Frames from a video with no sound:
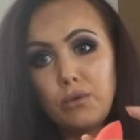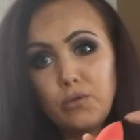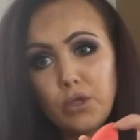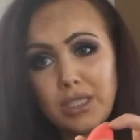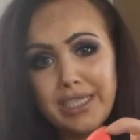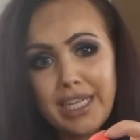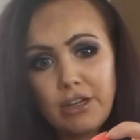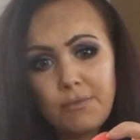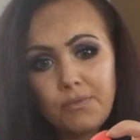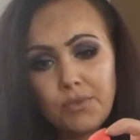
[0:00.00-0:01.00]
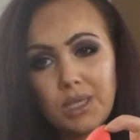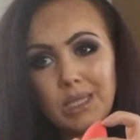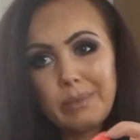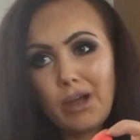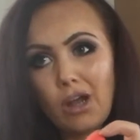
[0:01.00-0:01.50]
for concealer,
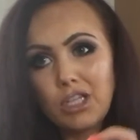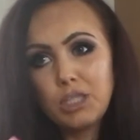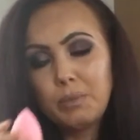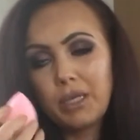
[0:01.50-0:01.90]
to be honest.